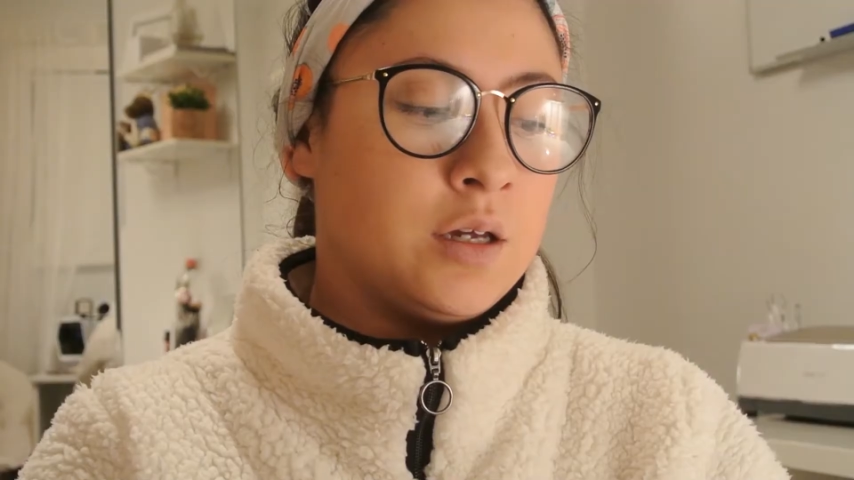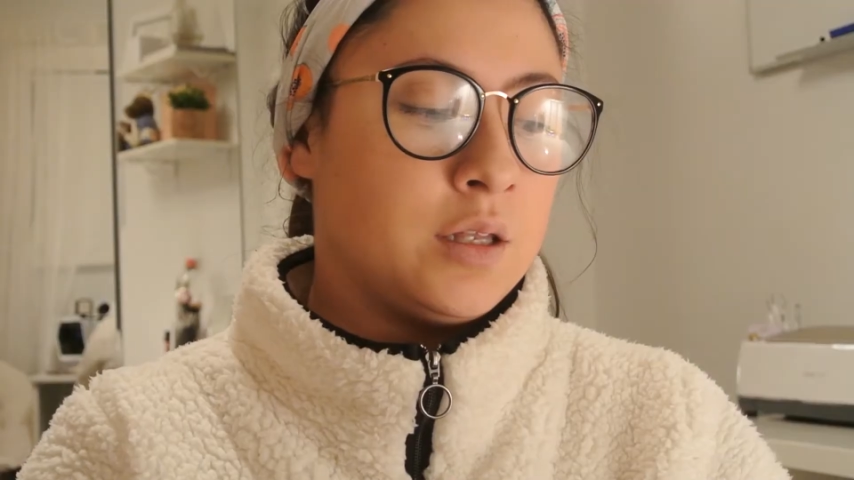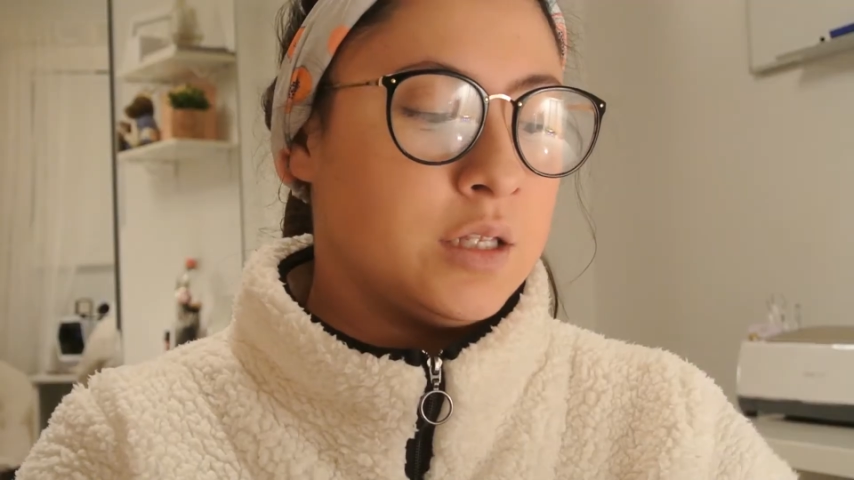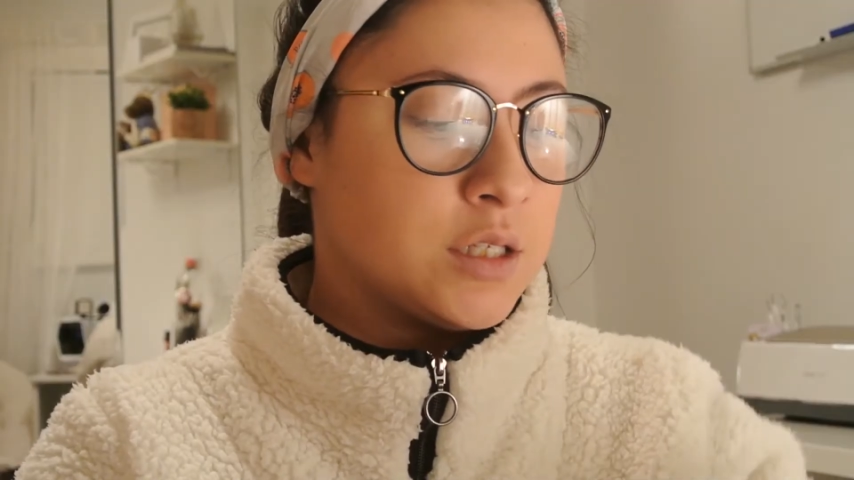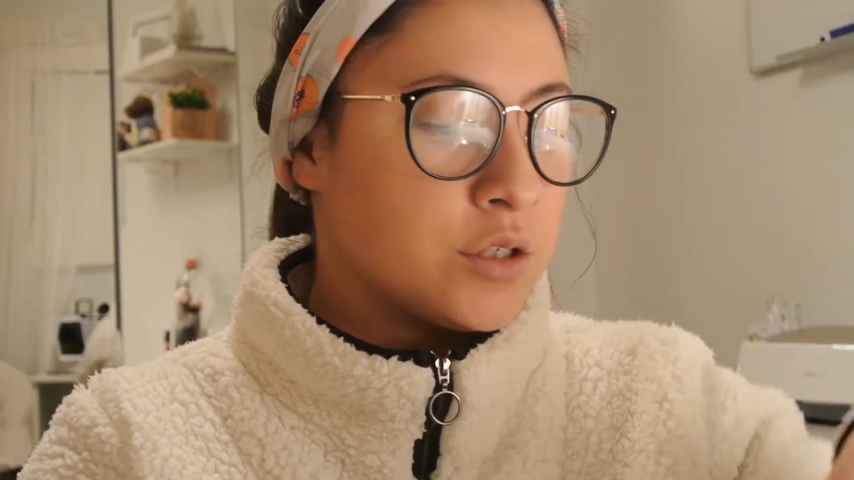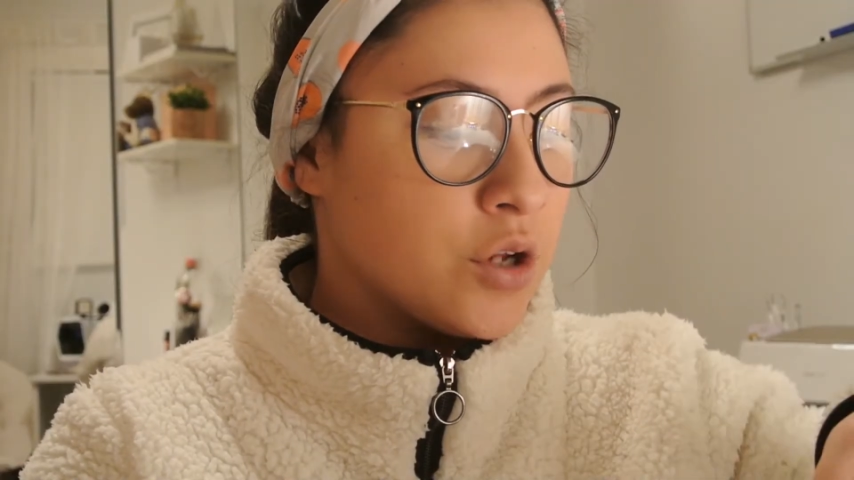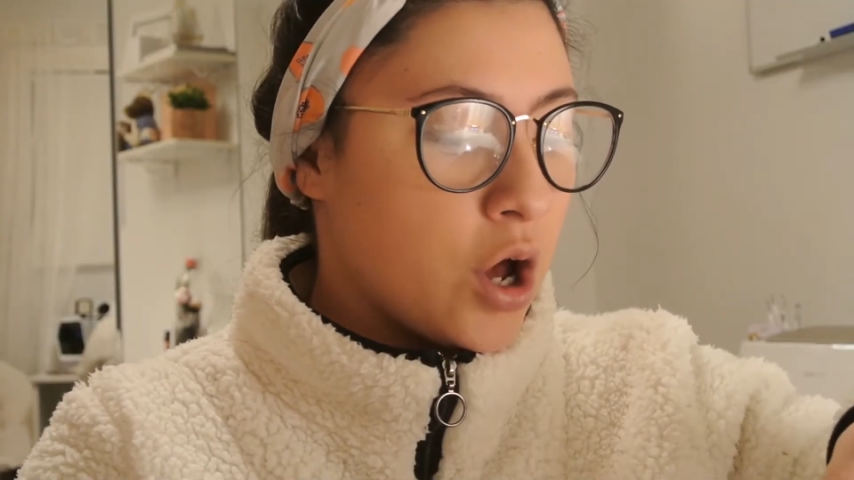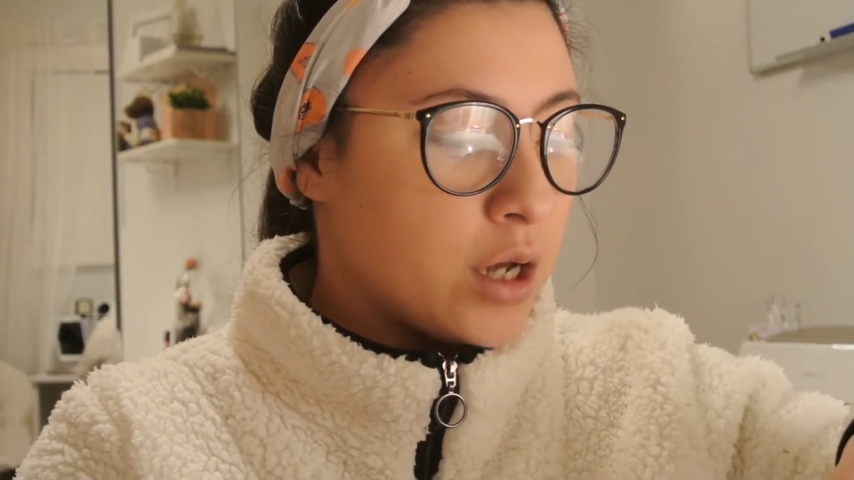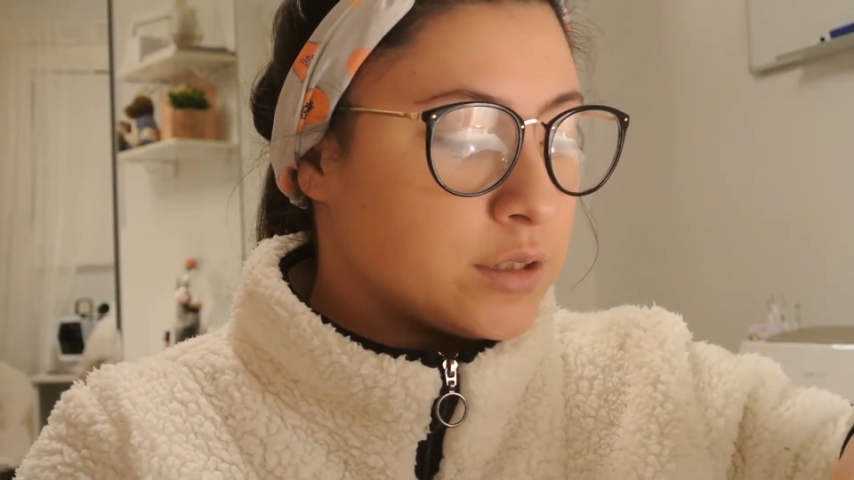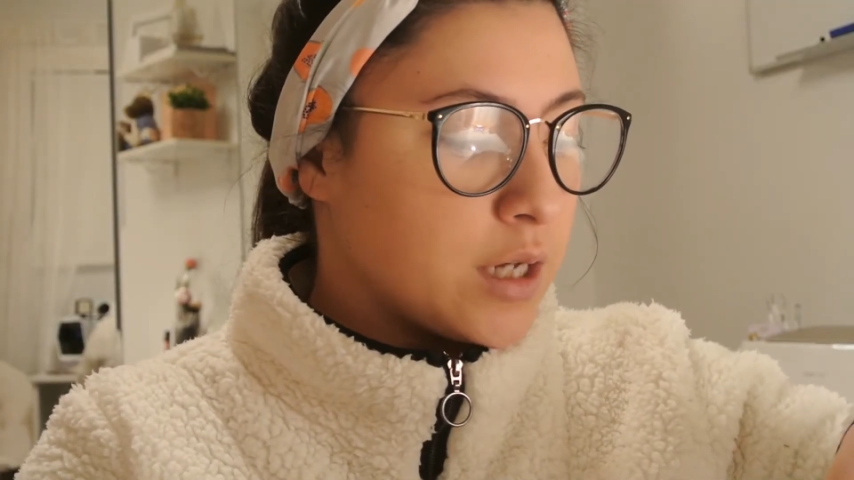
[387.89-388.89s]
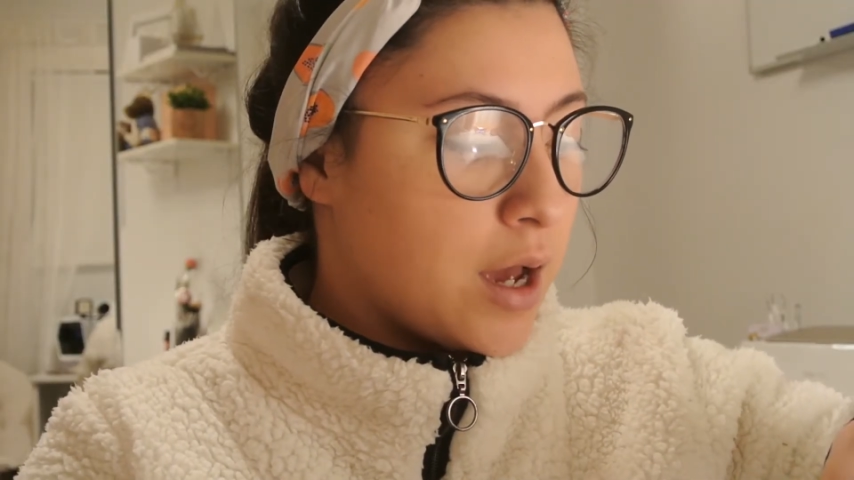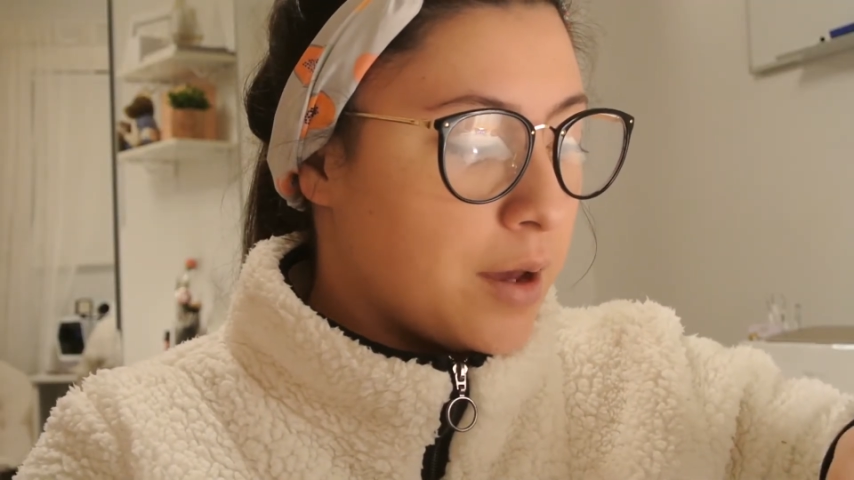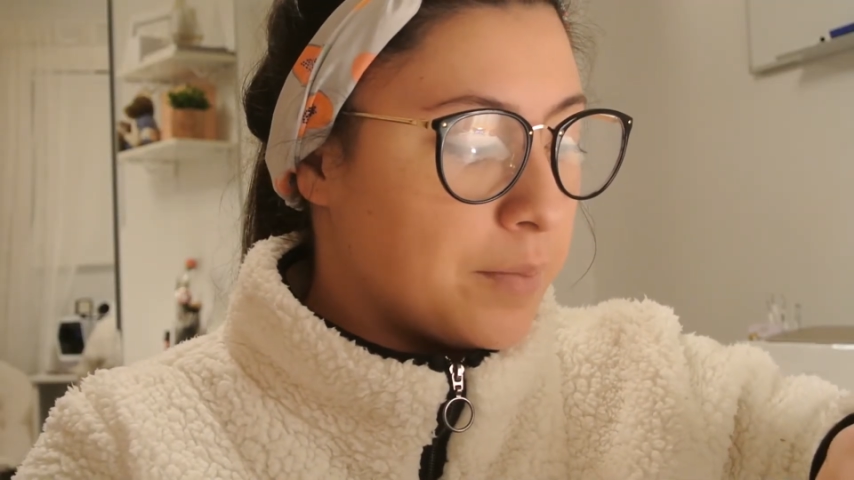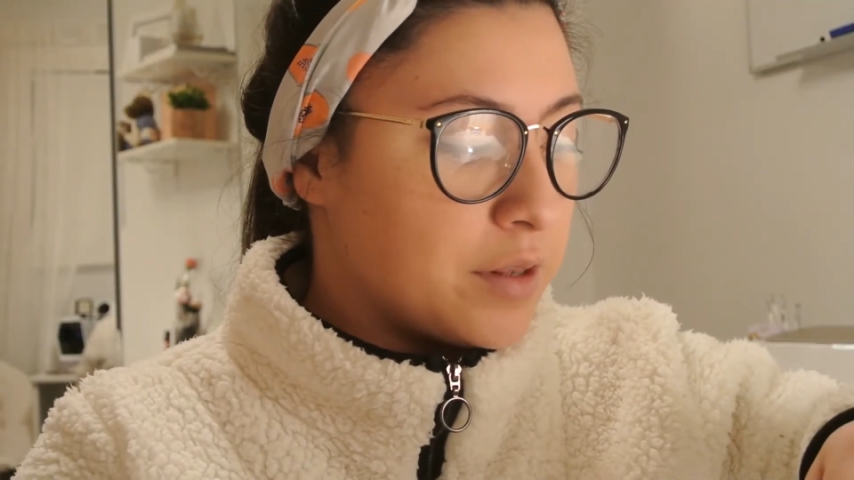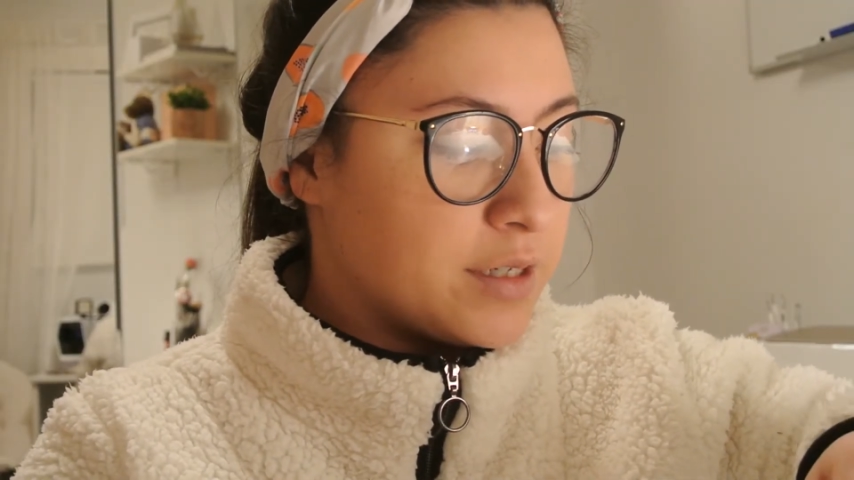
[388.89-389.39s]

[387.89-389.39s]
This is not the